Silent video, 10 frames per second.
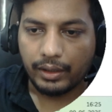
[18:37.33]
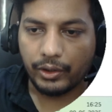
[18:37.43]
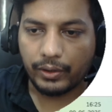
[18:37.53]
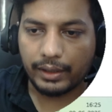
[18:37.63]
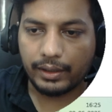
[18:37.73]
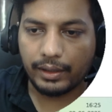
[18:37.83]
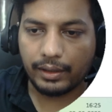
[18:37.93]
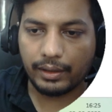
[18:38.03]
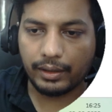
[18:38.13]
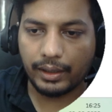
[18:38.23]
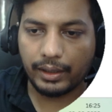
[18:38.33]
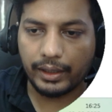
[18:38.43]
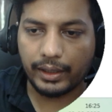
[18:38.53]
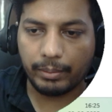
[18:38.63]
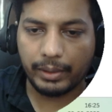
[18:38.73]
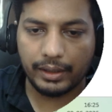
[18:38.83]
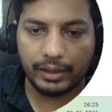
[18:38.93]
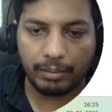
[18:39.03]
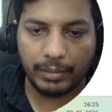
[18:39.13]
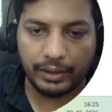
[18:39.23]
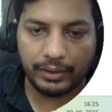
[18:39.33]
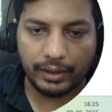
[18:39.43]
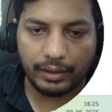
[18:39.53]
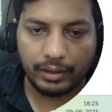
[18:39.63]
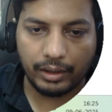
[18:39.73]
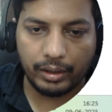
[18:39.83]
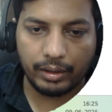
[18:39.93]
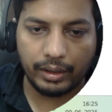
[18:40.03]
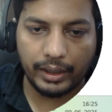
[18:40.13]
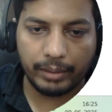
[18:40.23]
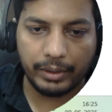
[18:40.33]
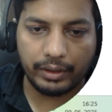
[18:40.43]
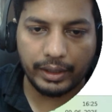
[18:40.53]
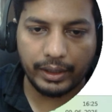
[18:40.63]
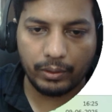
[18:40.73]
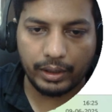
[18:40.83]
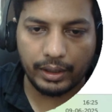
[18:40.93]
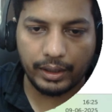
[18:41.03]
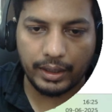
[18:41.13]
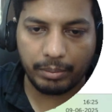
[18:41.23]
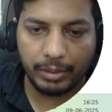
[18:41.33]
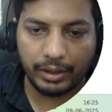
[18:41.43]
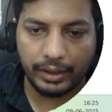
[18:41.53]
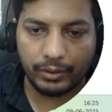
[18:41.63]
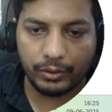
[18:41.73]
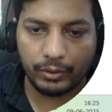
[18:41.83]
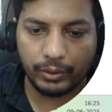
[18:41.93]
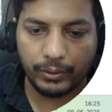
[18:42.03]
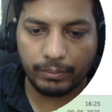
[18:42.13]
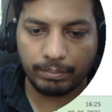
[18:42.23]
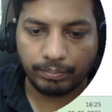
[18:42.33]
can see the database is a master. Now let me try to run and let me try to show you.